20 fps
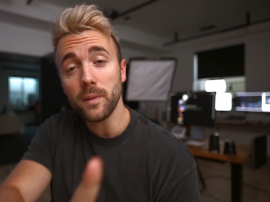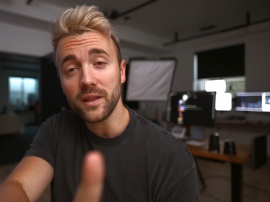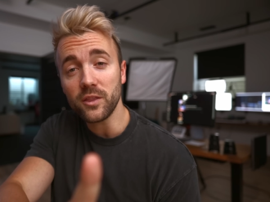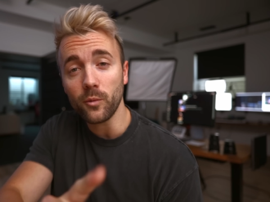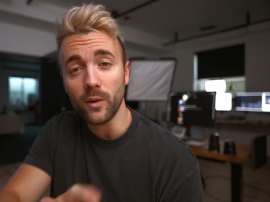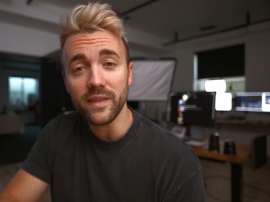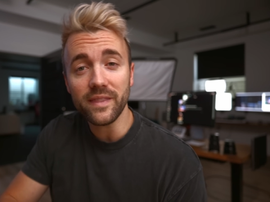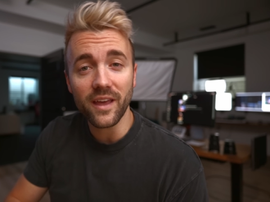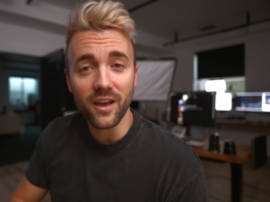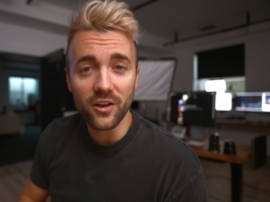by the
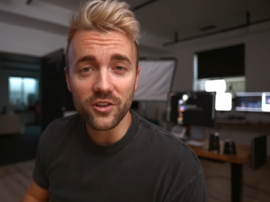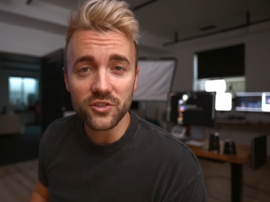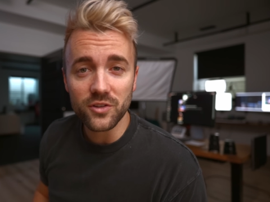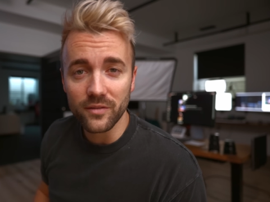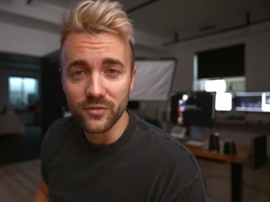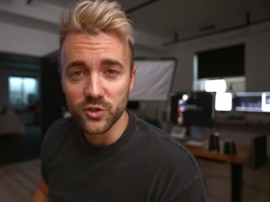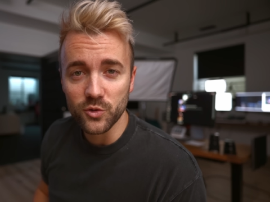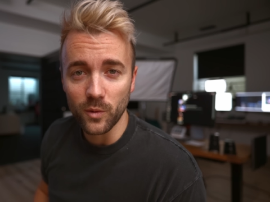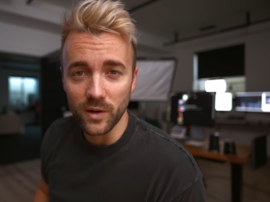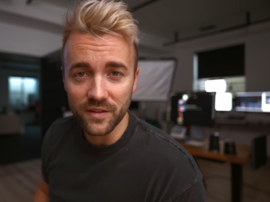way, they also
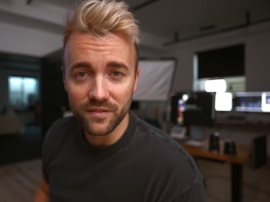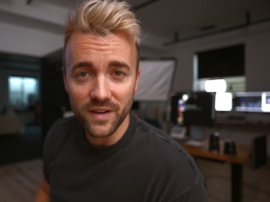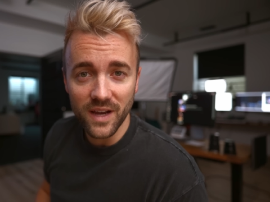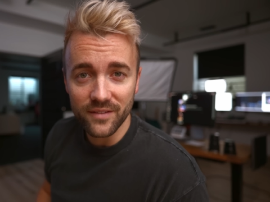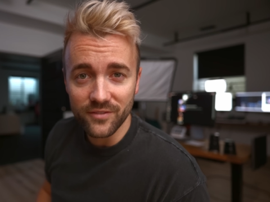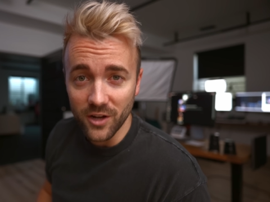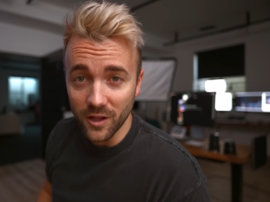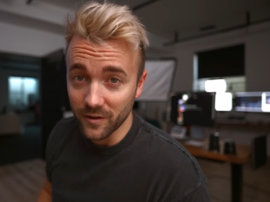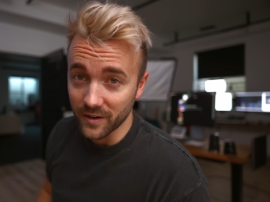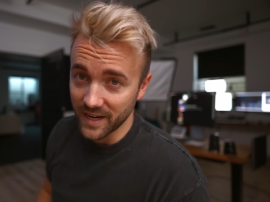have a
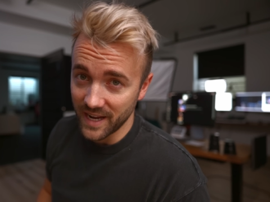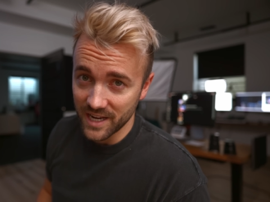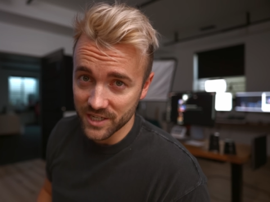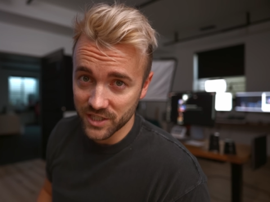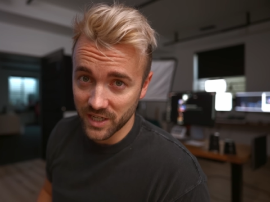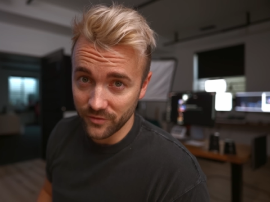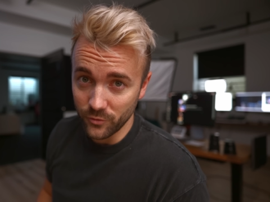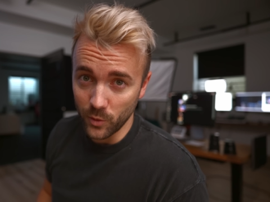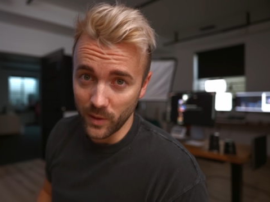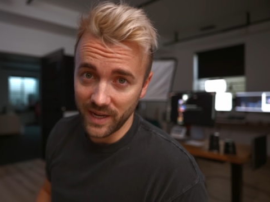$25 cash
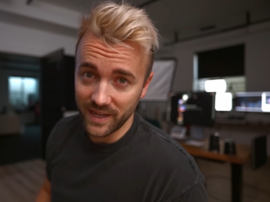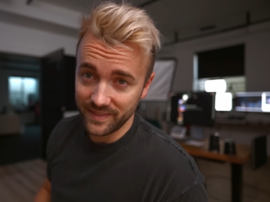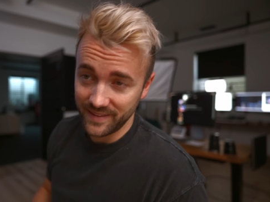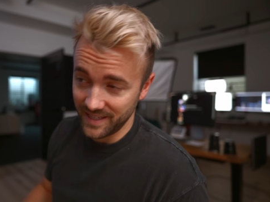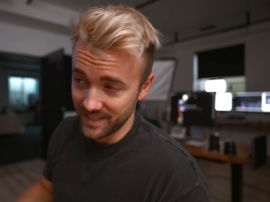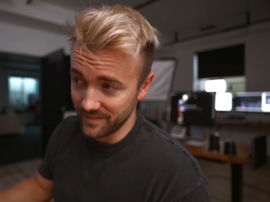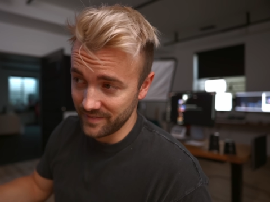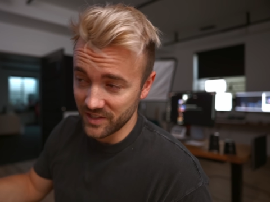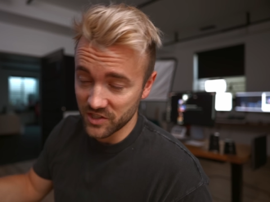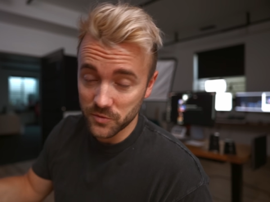giveaway at the
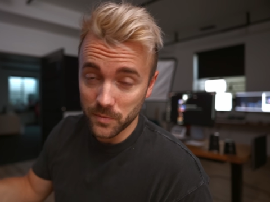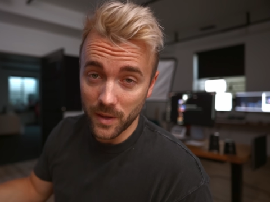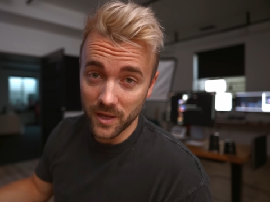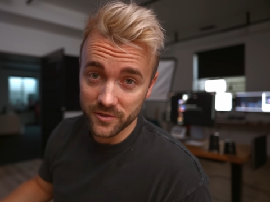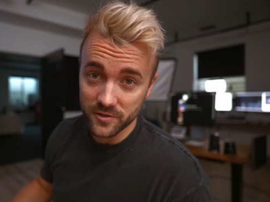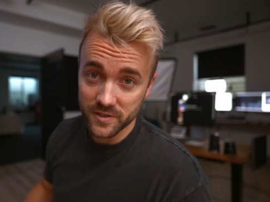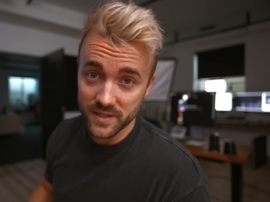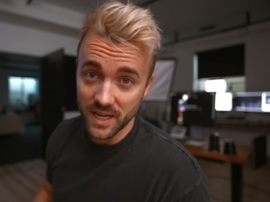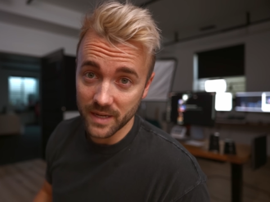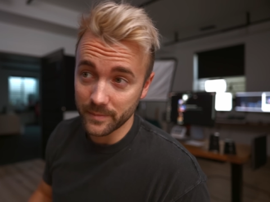end of this
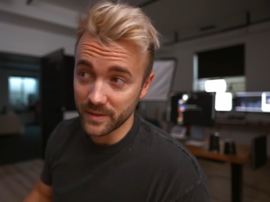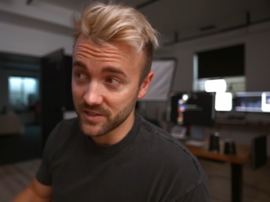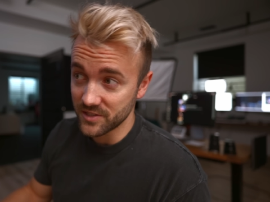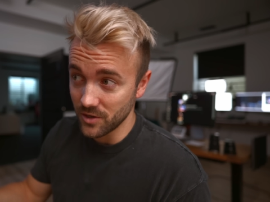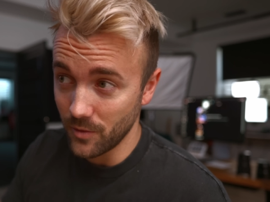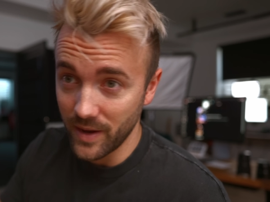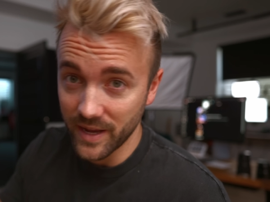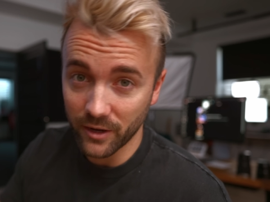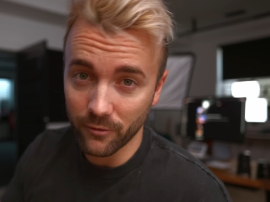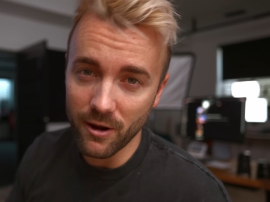sponsor segment.
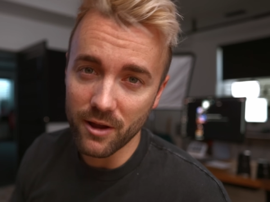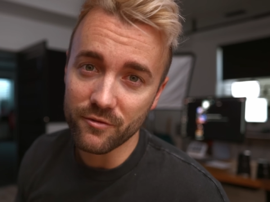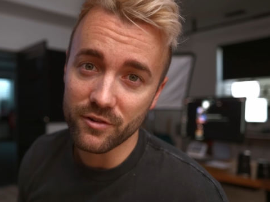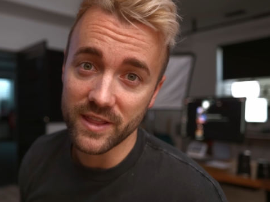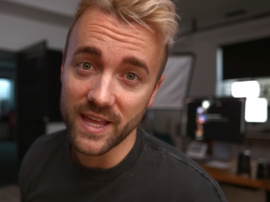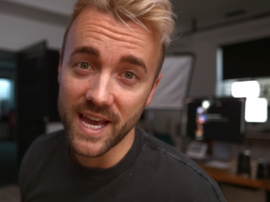So hang around for